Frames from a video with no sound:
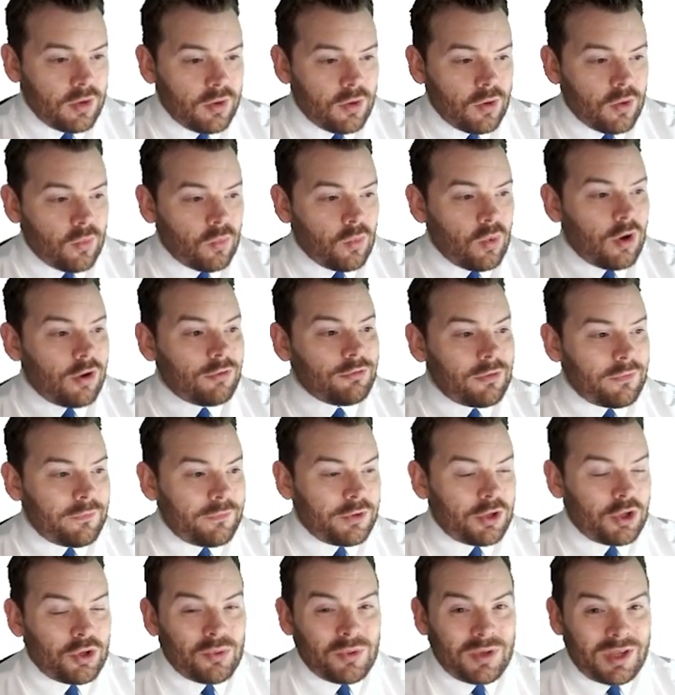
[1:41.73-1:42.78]
what a
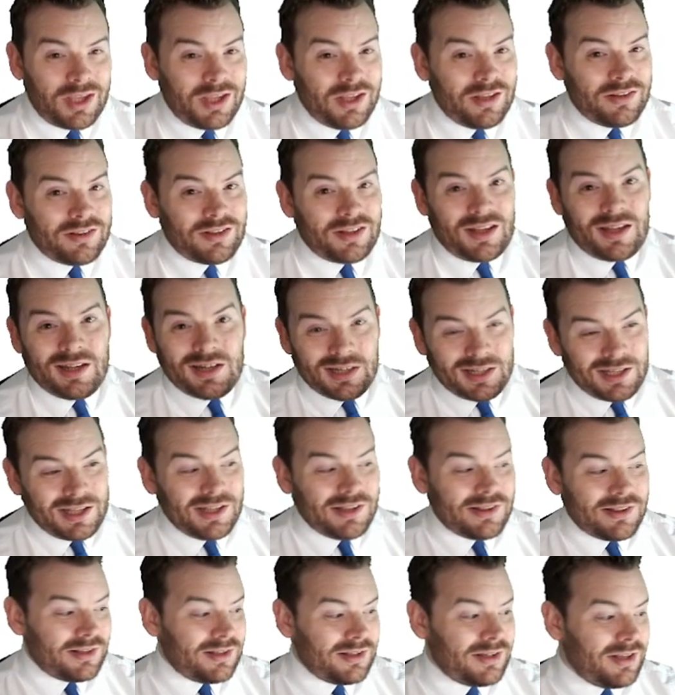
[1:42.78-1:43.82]
review is and
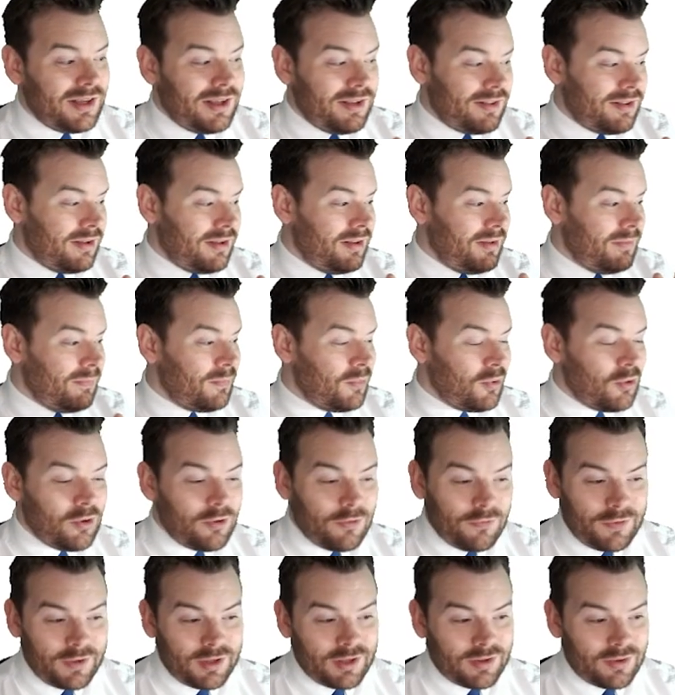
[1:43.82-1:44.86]
isn't is an important
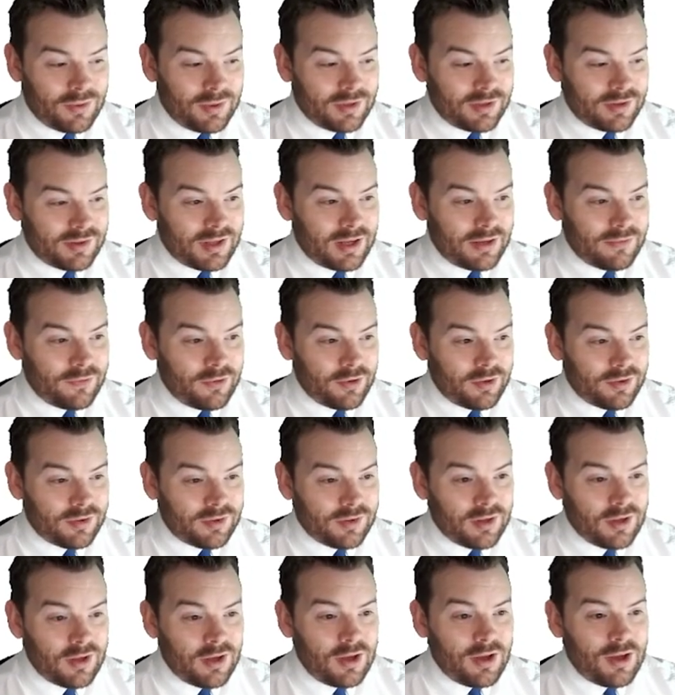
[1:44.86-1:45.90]
thing to understand
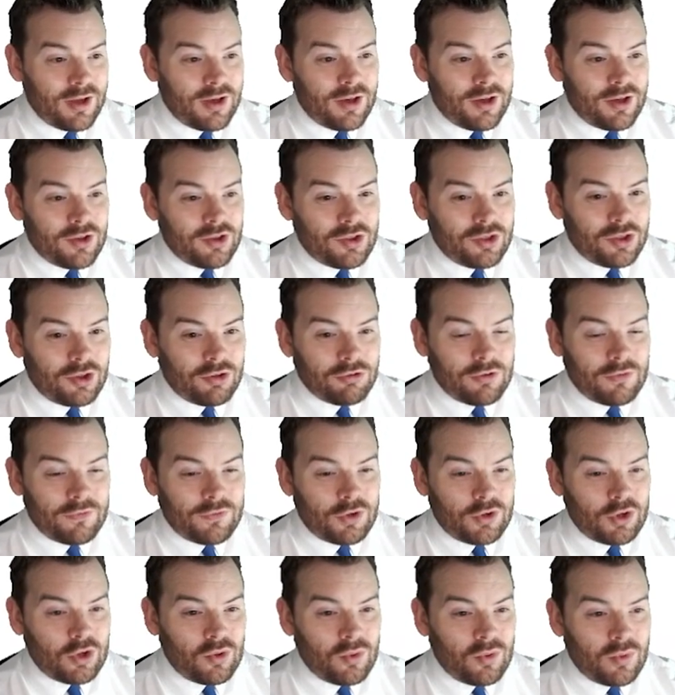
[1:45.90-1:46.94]
first. The
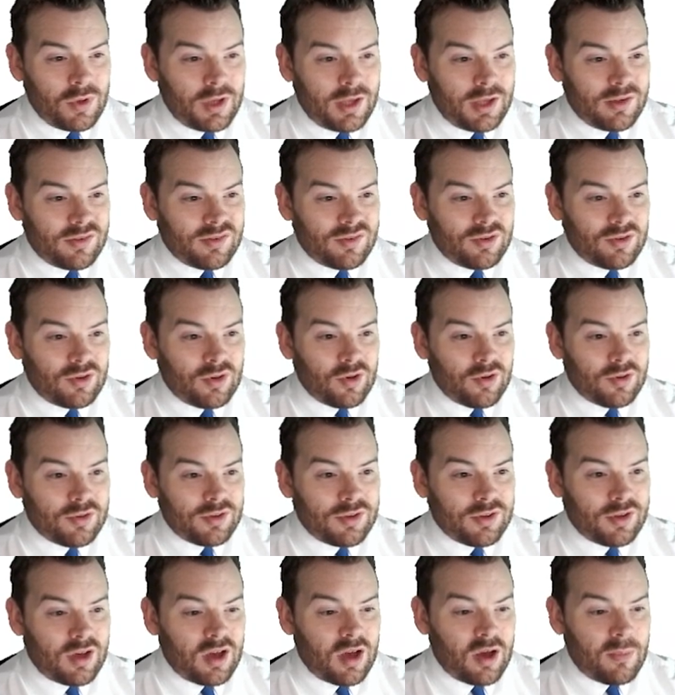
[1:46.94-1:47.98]
review is not
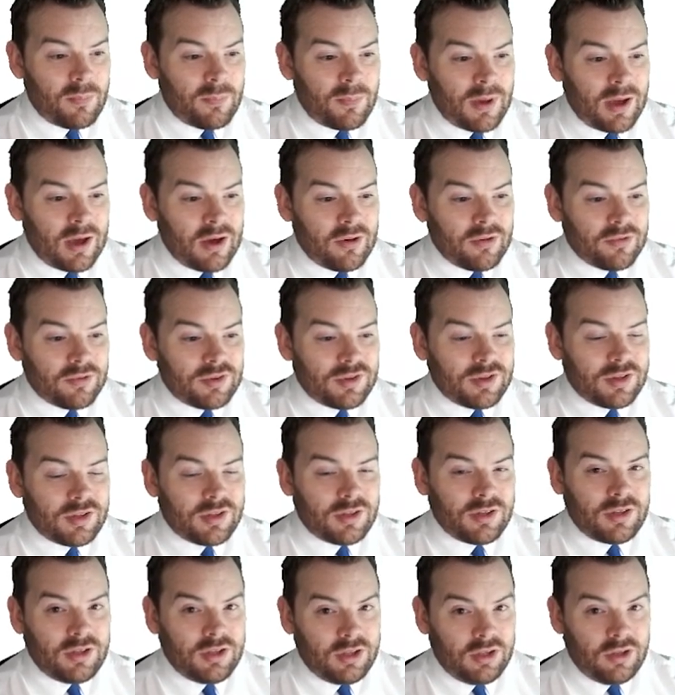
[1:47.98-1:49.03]
about
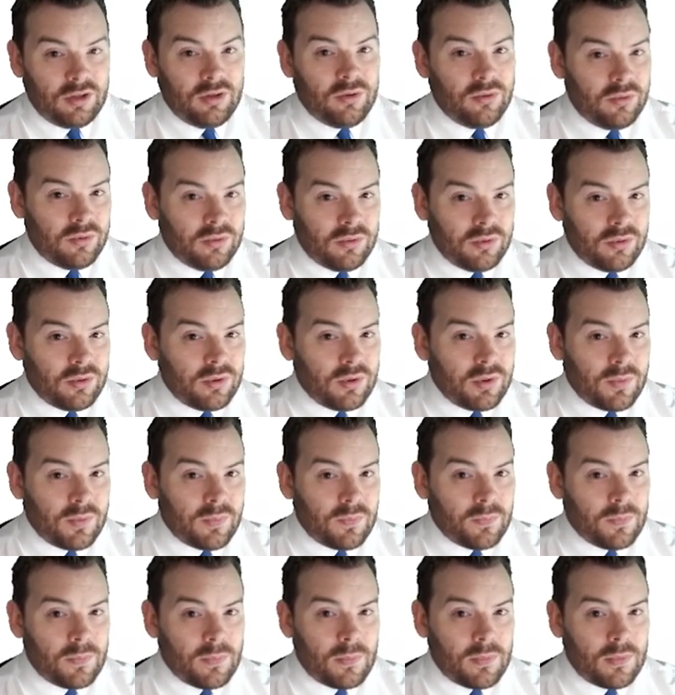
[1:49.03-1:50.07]
you.
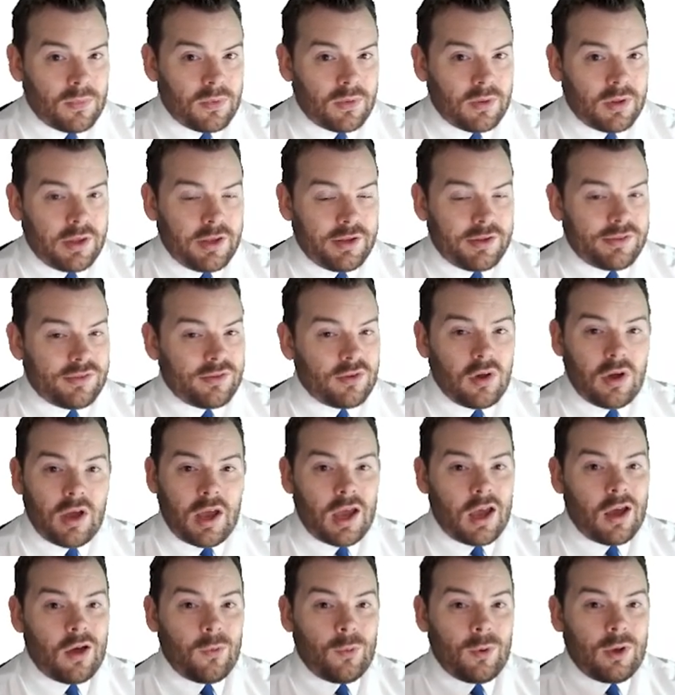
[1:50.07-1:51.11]
It's not
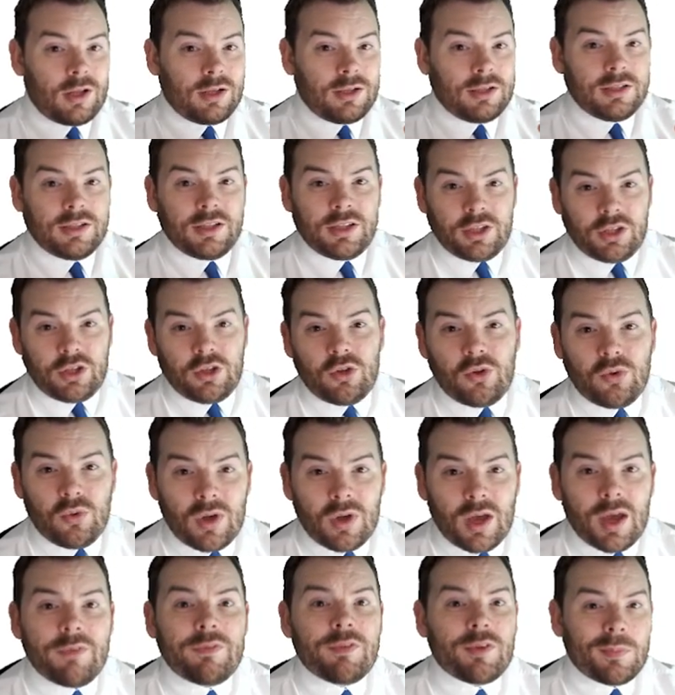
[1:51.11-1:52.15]
how well you
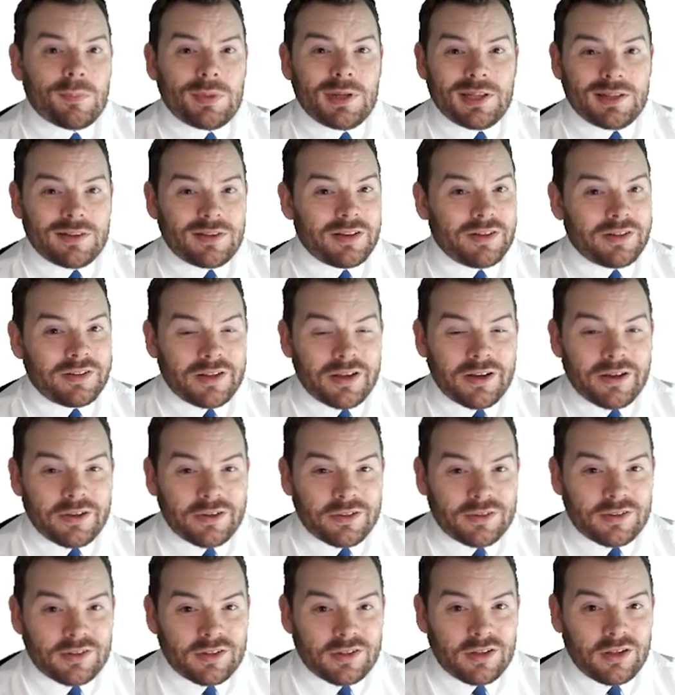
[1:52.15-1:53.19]
have completed the
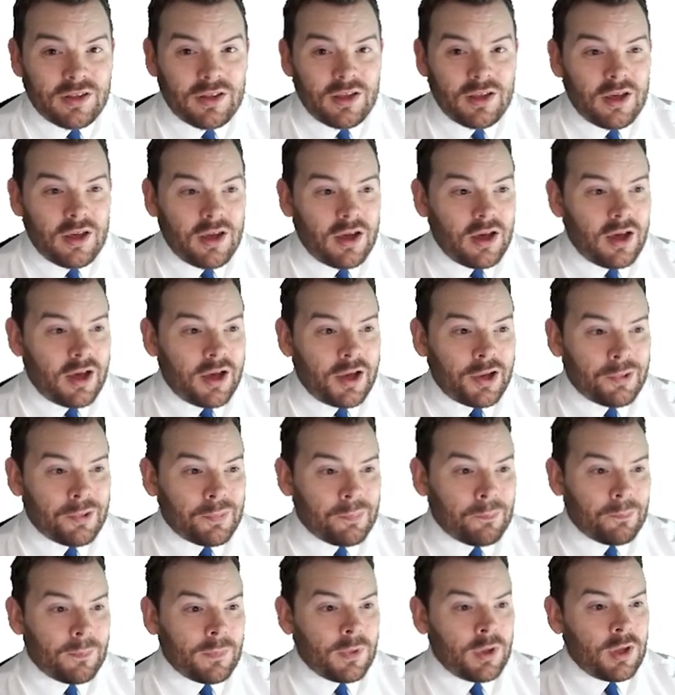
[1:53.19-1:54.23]
task.
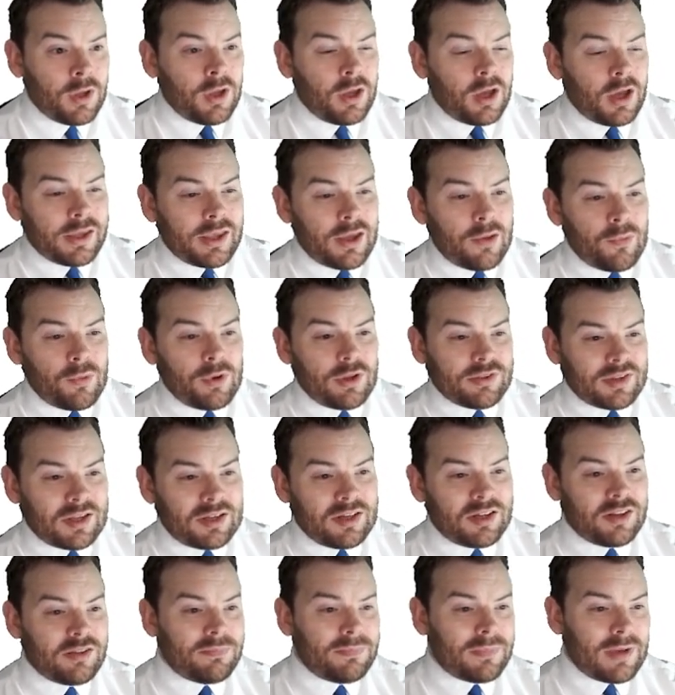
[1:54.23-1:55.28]
Um, again, let's take
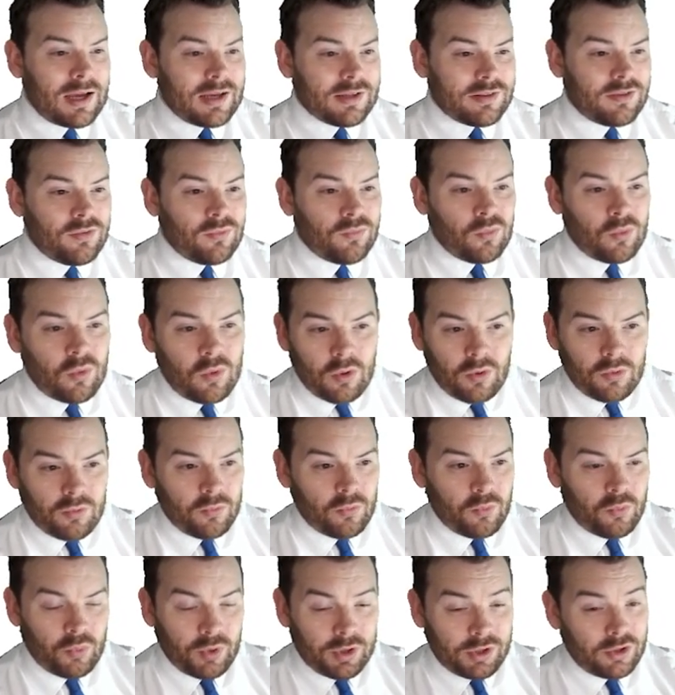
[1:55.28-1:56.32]
this back to what
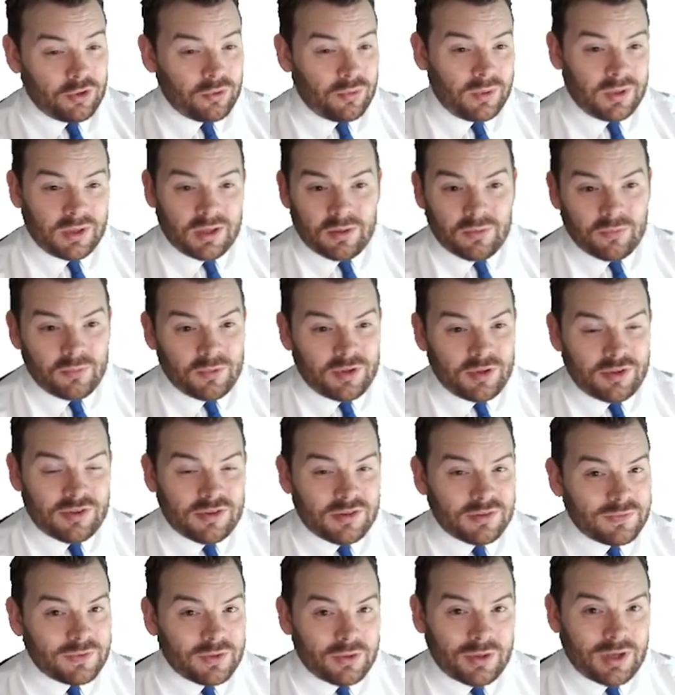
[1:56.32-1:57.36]
we're doing. This is
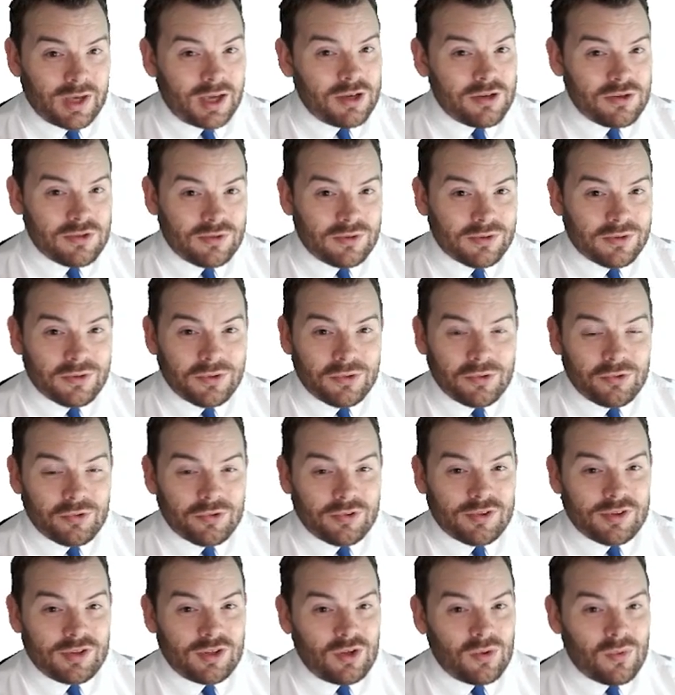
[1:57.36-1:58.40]
a vocational
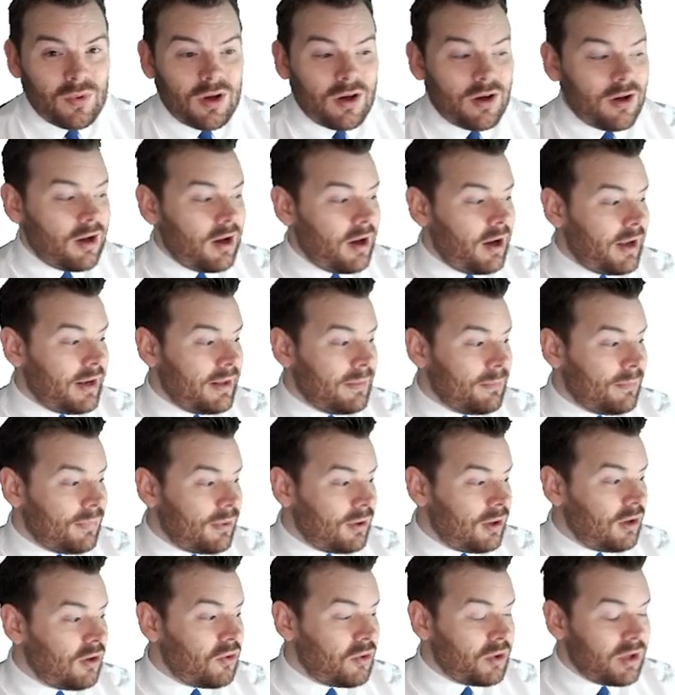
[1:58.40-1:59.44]
course. You are an
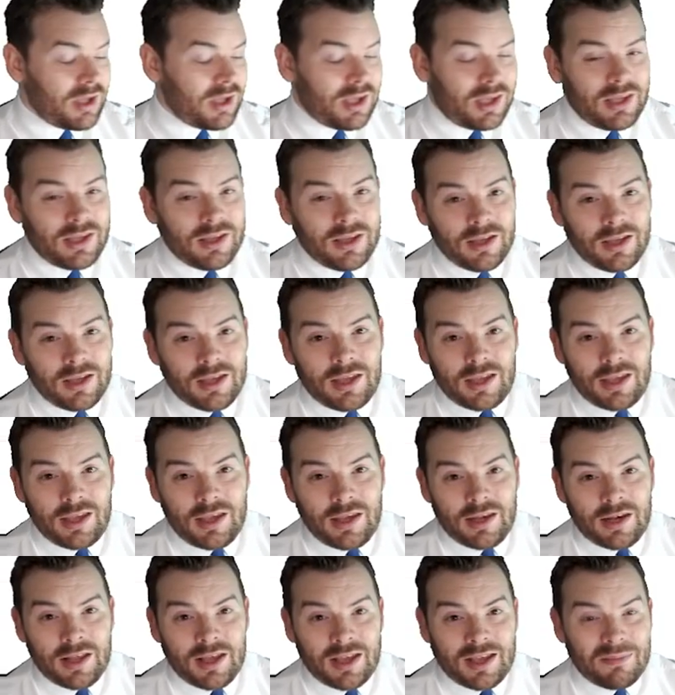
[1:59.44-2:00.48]
employee
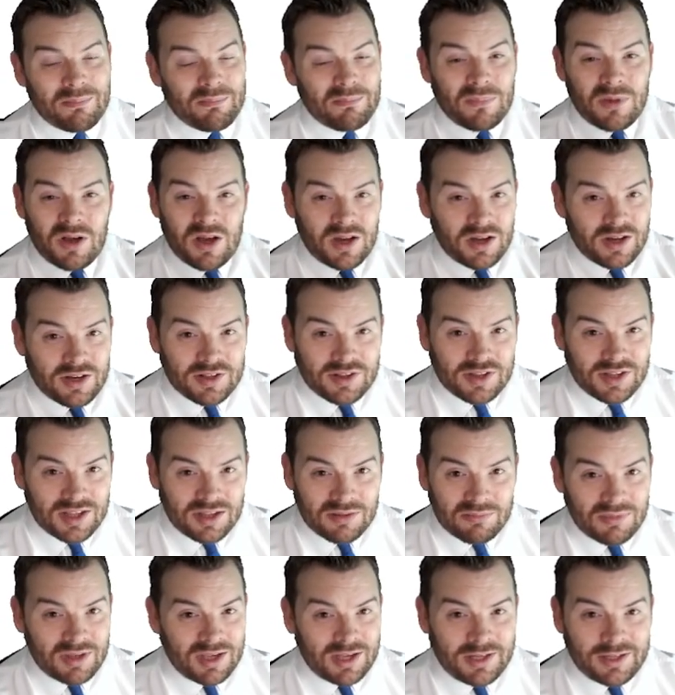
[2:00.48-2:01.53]
in a marketing
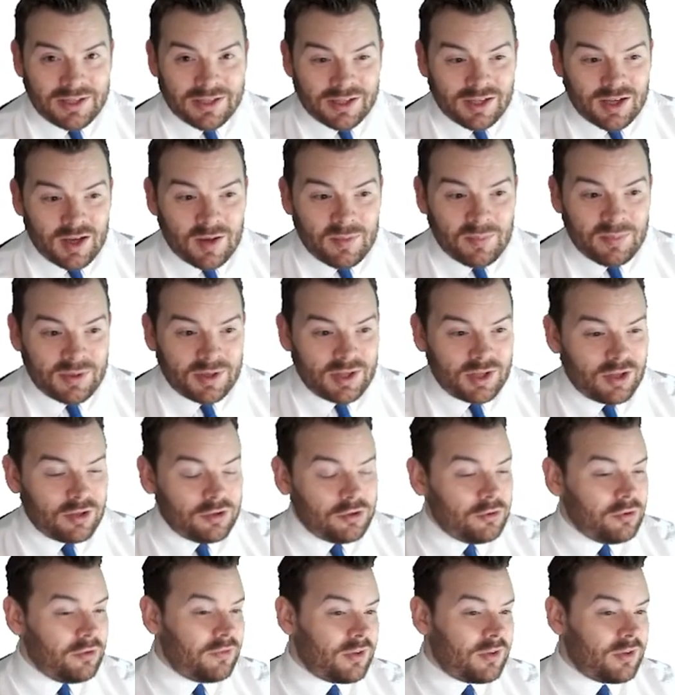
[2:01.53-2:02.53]
media company. You have